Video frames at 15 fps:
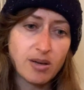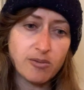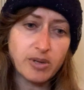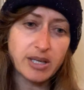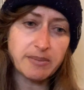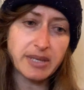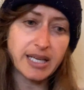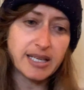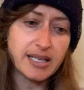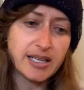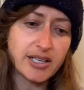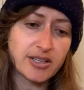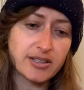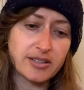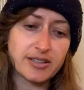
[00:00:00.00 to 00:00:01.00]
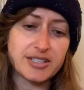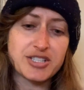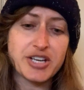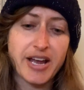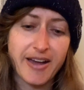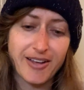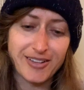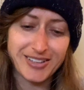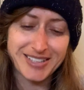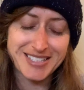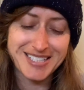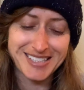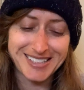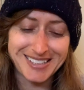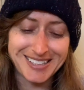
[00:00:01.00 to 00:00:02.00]
what i'm getting here the
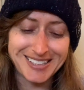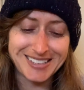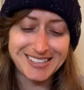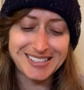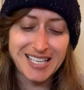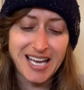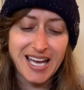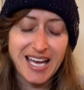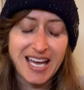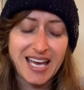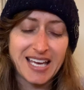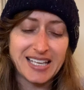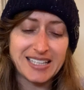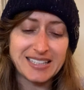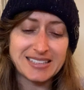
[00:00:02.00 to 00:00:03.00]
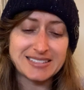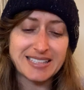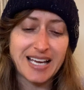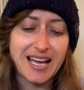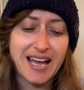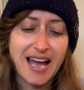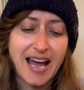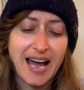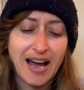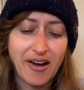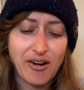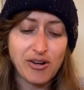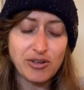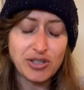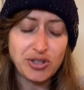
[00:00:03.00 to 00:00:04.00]
challenge is is
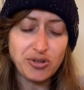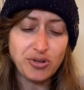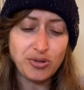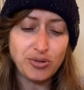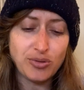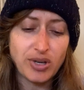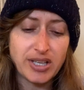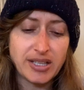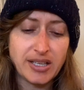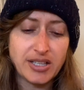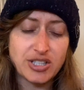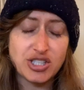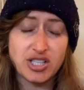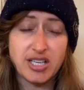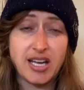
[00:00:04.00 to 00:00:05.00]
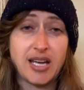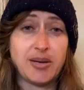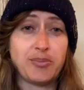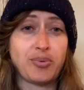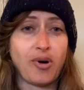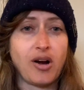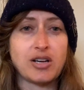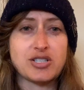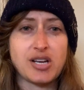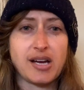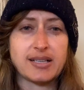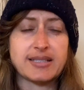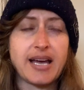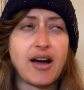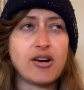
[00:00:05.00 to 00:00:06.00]
how you initiate
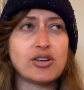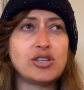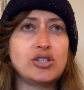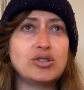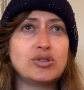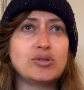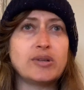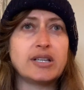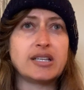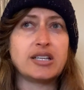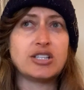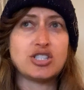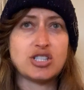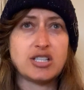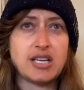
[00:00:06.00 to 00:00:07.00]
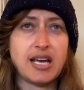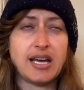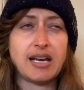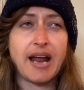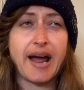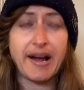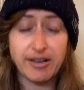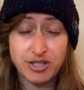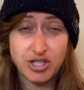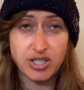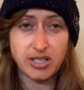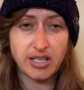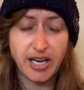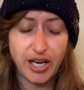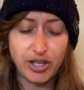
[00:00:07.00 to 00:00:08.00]
projects, how you initiate
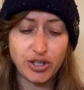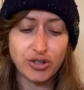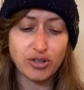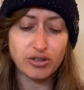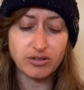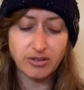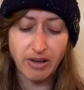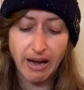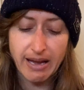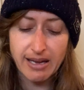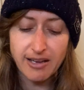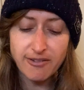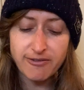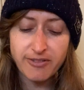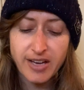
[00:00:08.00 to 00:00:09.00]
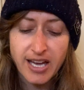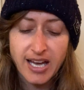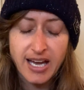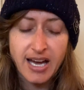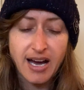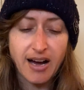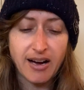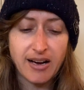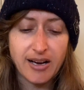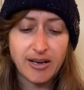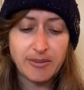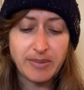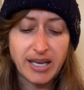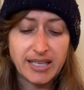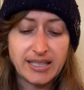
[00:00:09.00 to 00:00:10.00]
action in your life
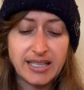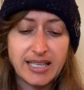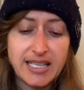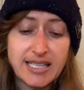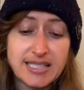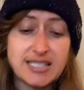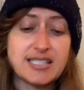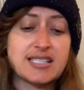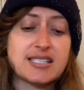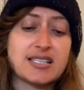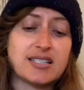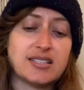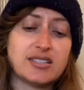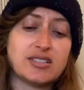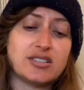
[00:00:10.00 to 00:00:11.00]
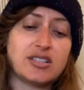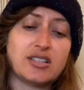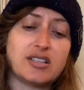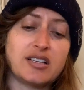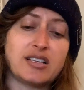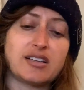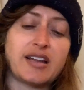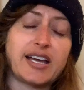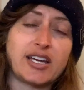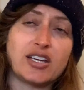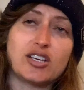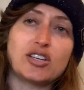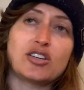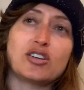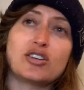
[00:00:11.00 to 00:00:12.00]
um, it needs, like,
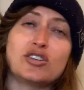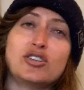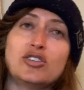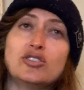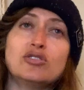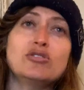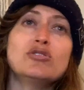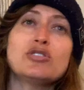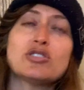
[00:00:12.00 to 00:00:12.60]
you